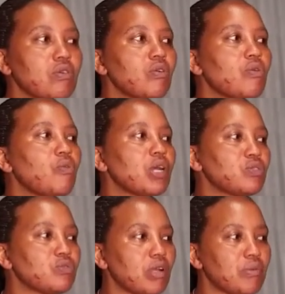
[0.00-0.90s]
So
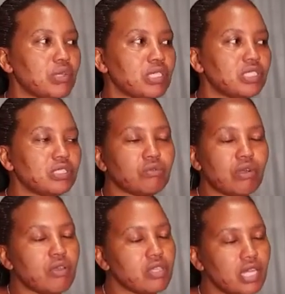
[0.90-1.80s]
our lives have
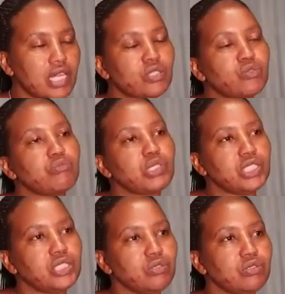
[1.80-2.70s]
improved
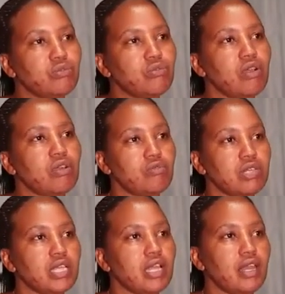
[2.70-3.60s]
since we came together
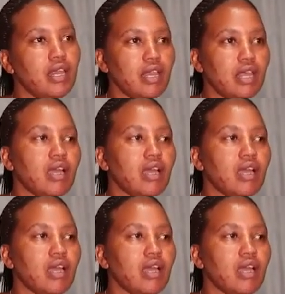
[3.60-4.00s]
as a group.